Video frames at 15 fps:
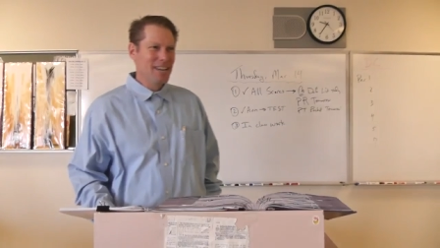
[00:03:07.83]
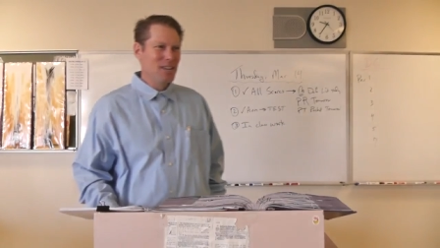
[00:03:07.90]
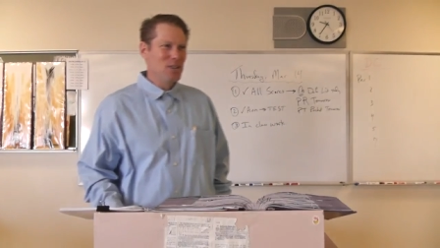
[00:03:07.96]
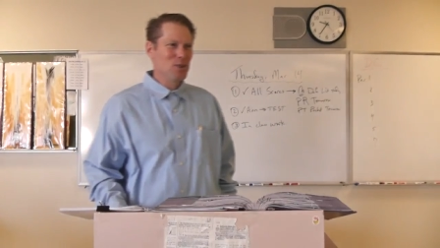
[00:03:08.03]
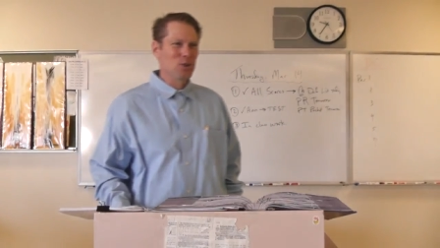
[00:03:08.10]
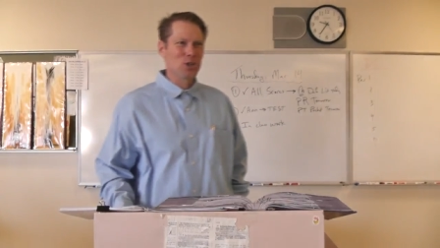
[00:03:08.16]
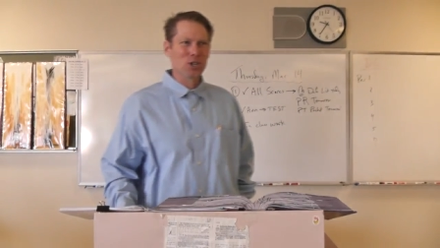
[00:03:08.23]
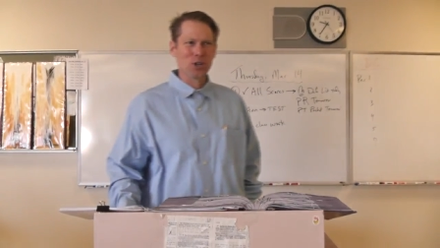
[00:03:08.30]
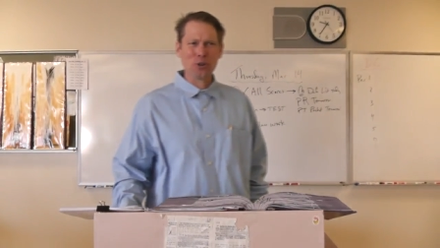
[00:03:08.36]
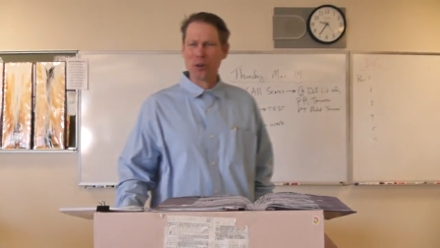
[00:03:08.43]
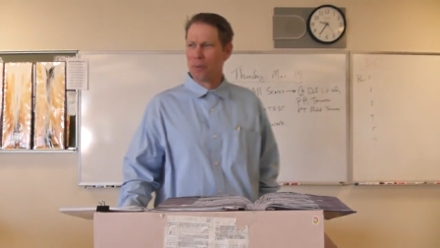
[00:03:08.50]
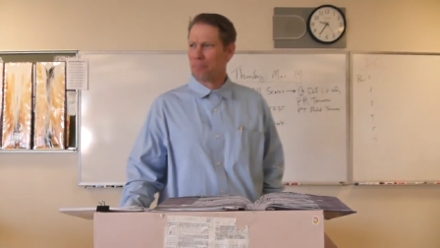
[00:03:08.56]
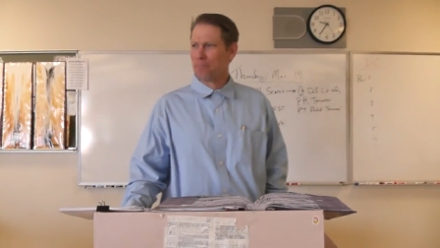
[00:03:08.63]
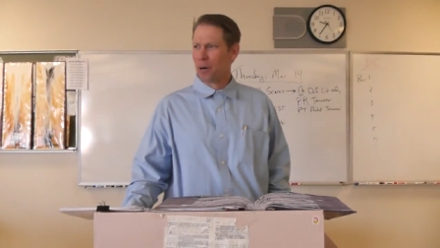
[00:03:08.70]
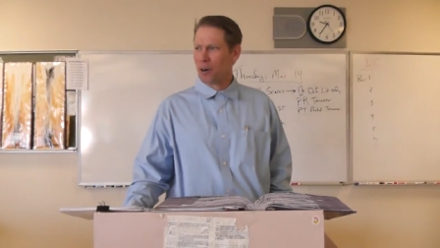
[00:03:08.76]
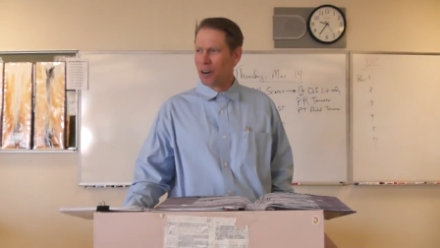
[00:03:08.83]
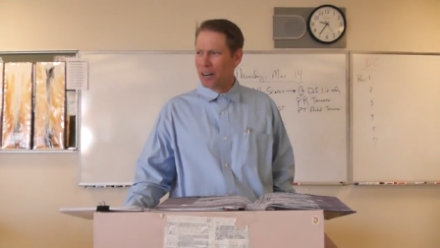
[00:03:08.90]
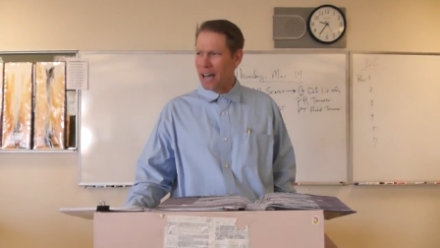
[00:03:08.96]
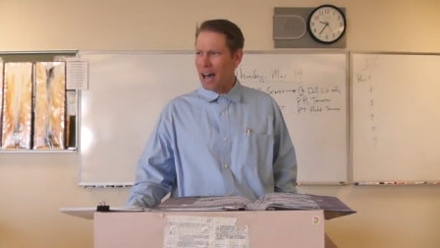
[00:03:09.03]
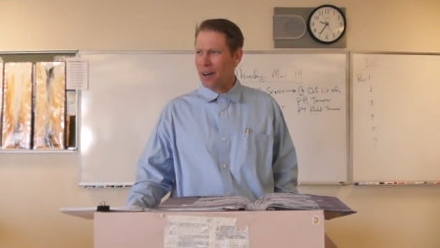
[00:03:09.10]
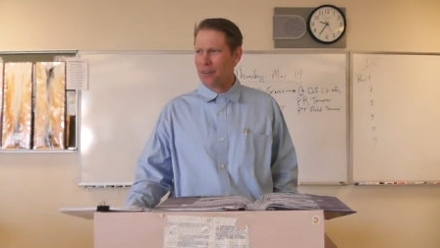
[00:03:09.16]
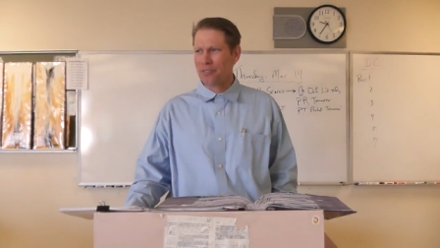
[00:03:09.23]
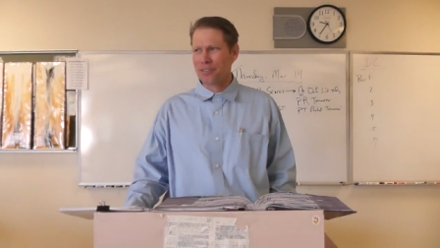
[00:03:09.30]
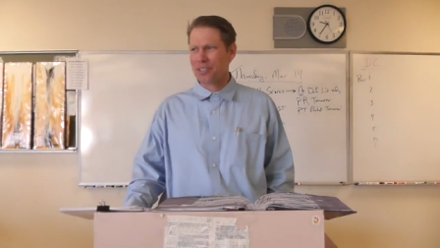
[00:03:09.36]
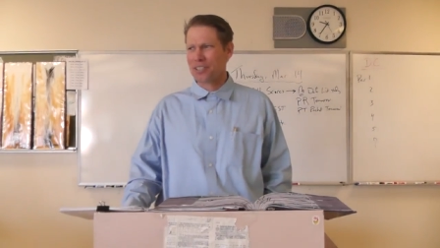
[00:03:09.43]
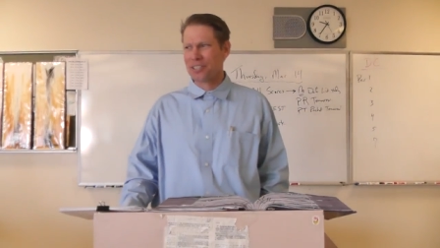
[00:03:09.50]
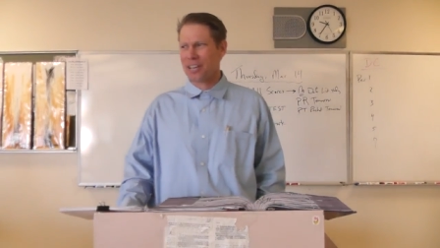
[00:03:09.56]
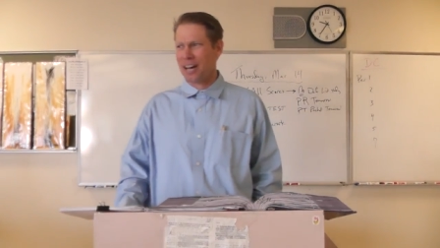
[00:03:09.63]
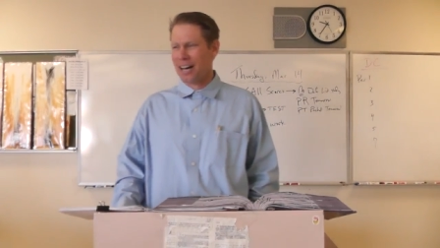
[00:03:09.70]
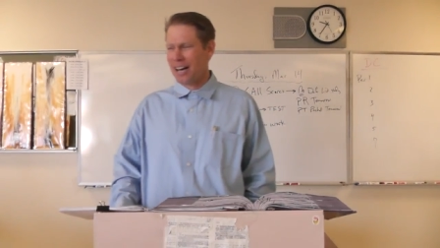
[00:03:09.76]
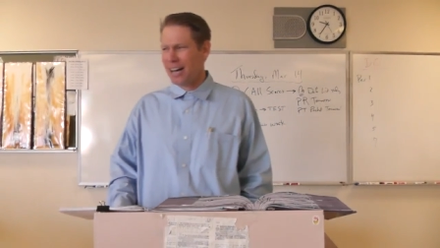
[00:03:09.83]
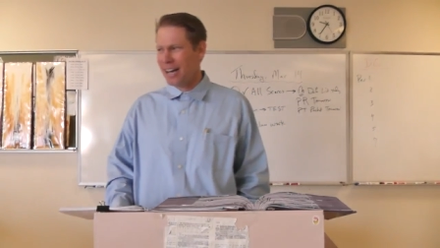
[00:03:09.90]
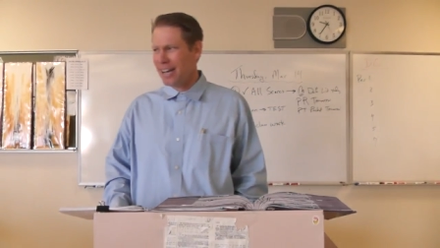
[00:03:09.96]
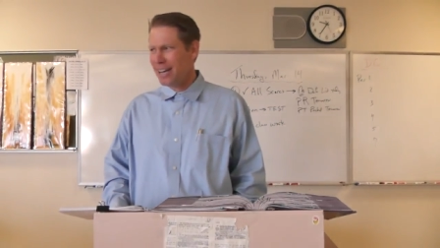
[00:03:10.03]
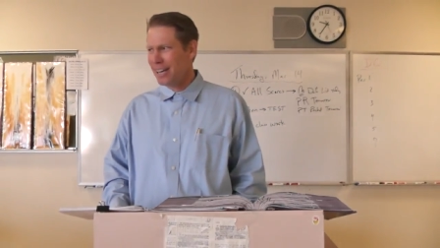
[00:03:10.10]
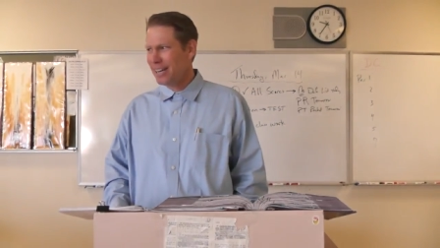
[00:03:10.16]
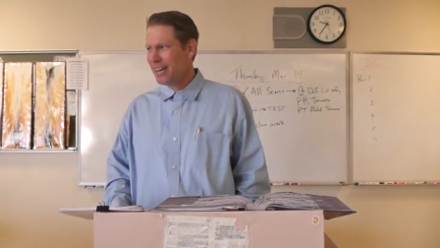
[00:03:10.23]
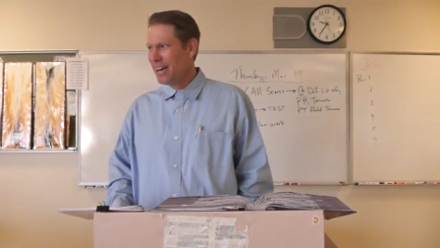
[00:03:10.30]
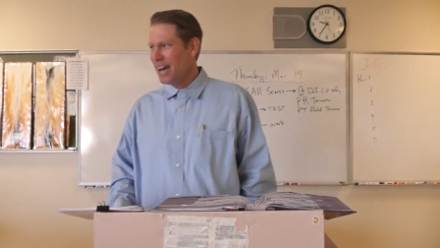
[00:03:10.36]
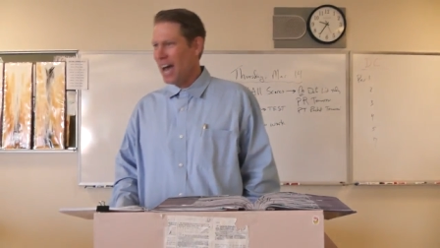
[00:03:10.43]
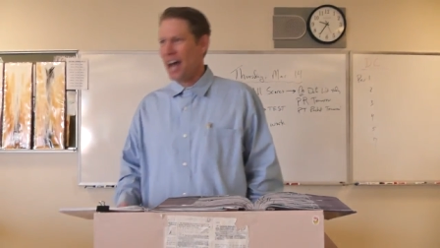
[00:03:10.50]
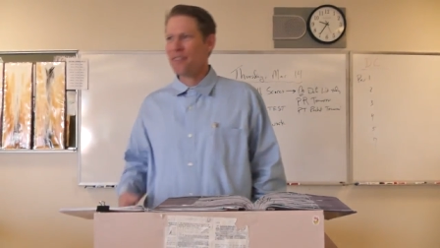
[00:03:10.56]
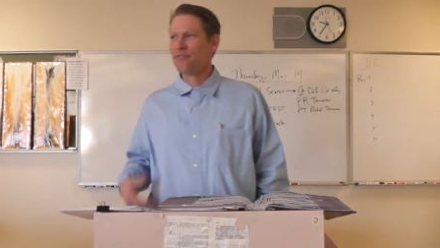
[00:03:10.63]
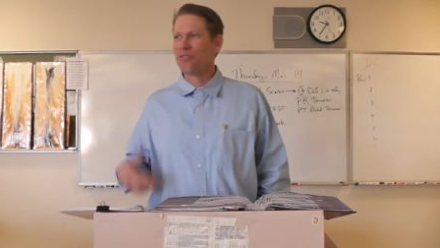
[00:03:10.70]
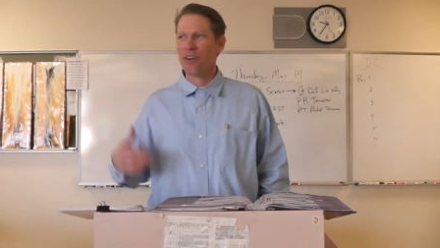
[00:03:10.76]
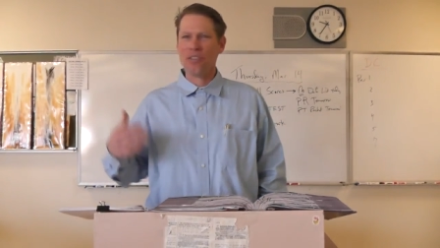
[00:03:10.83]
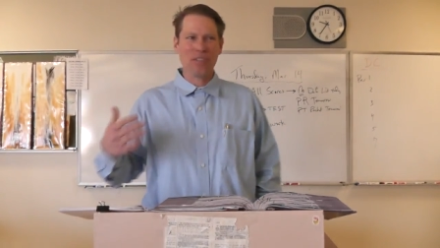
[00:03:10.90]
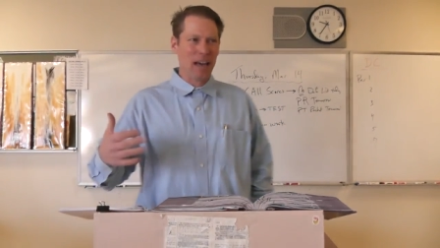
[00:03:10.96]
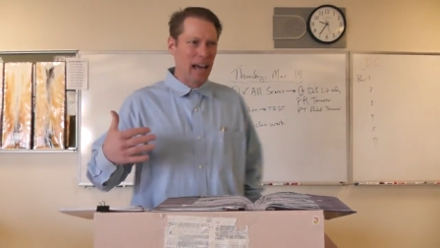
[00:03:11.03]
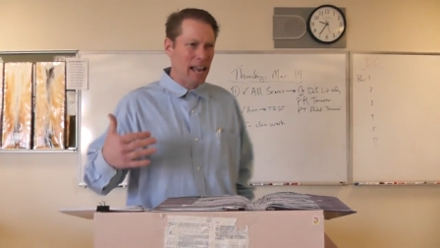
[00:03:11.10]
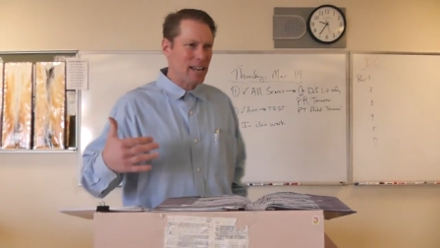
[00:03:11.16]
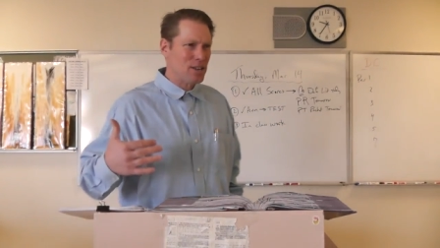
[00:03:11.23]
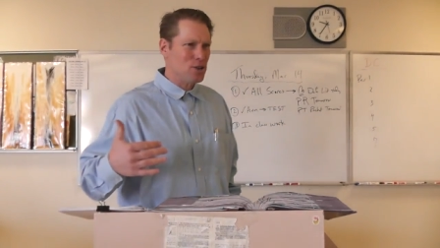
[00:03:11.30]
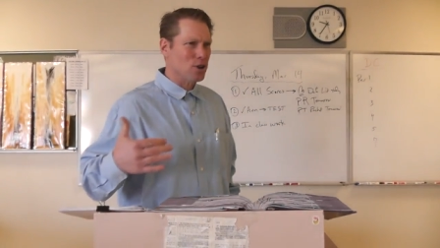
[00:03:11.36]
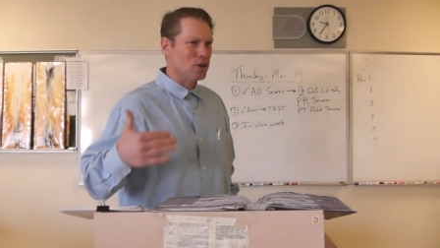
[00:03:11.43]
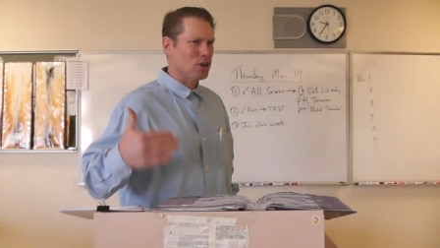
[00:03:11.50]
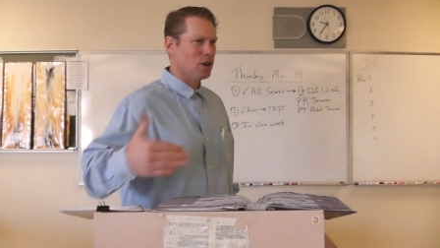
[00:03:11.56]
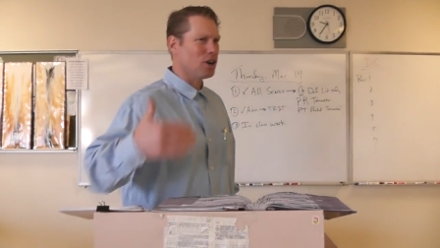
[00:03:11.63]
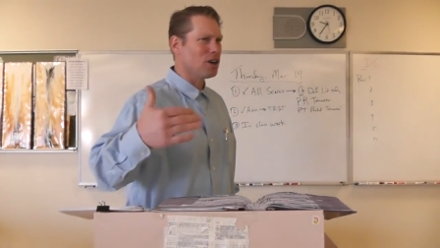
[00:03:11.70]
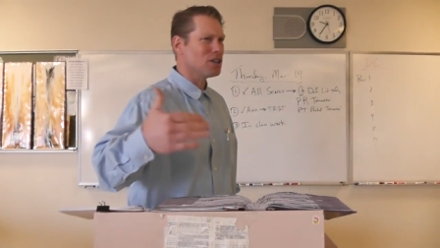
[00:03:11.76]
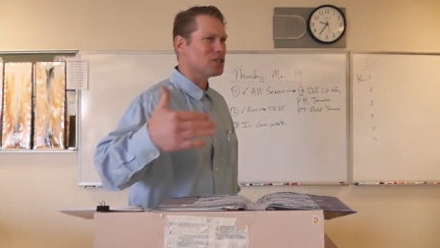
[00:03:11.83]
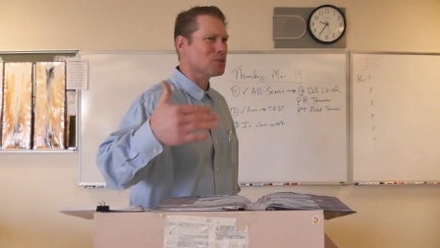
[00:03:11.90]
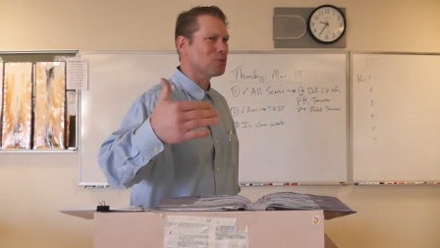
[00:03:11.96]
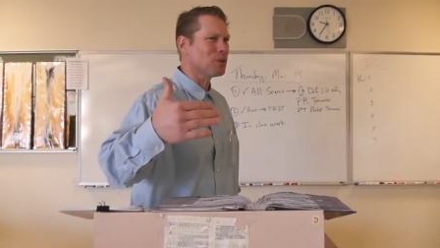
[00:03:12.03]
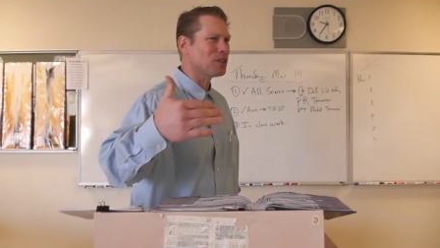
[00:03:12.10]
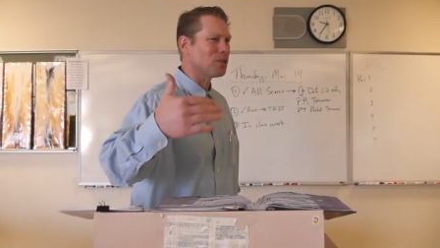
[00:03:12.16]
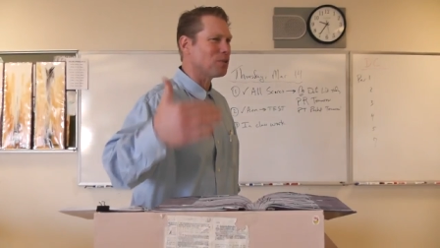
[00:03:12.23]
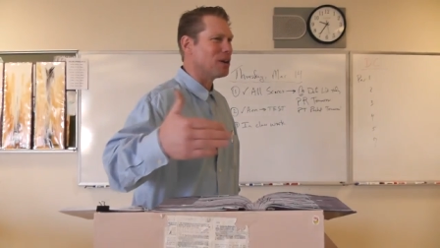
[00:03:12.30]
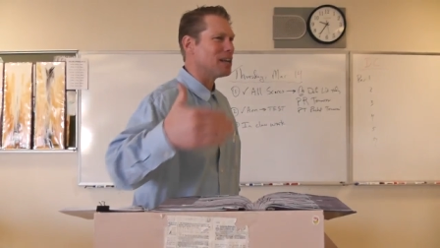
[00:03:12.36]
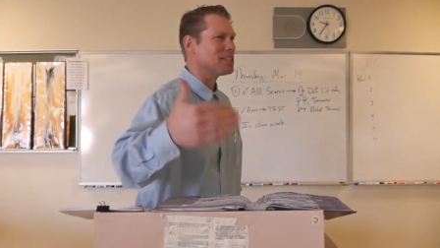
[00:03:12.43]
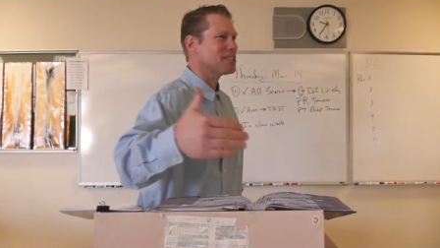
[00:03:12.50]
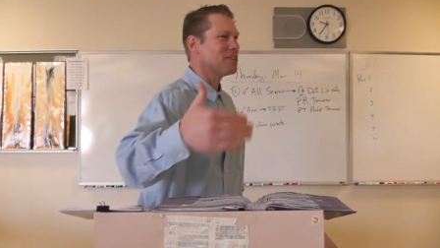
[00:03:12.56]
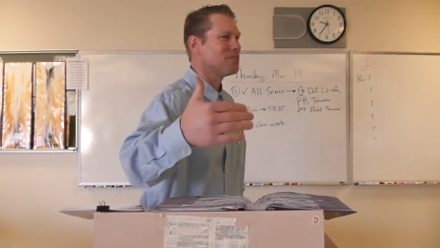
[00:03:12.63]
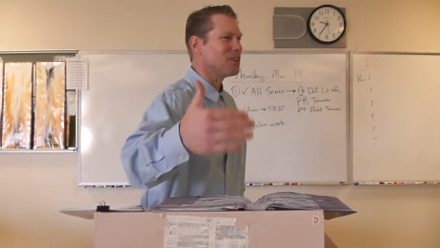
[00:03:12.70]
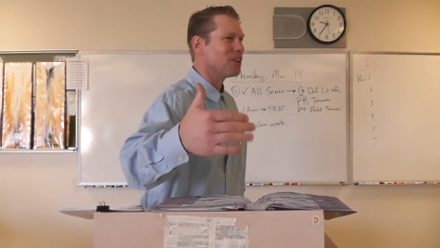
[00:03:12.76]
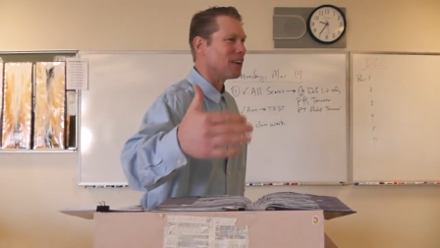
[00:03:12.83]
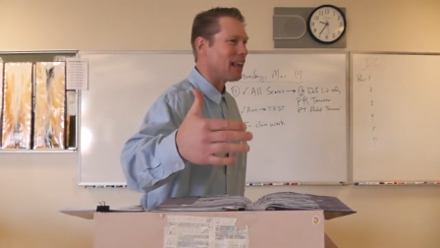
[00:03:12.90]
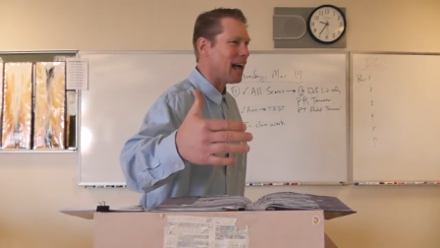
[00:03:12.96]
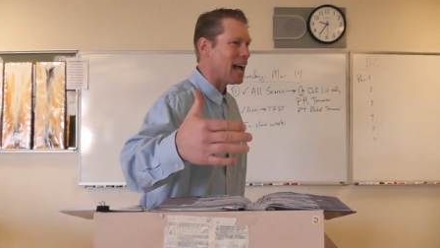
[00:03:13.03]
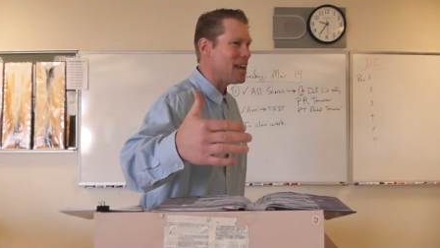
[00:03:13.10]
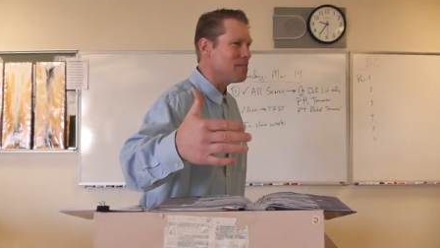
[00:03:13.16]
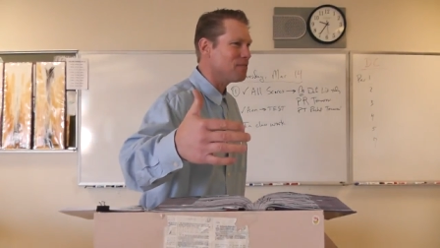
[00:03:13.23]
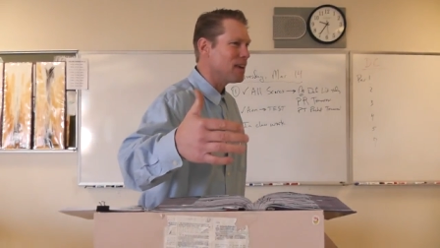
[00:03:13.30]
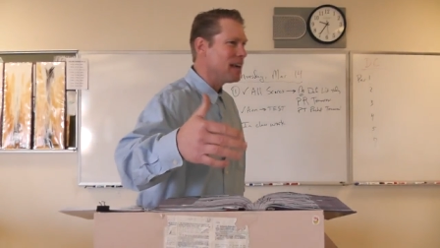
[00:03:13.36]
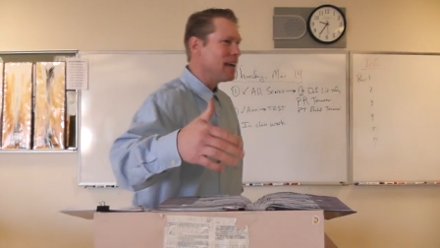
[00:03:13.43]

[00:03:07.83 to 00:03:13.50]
You shoot a bird out of the sky, and for that, you're cursed with the rest of your life?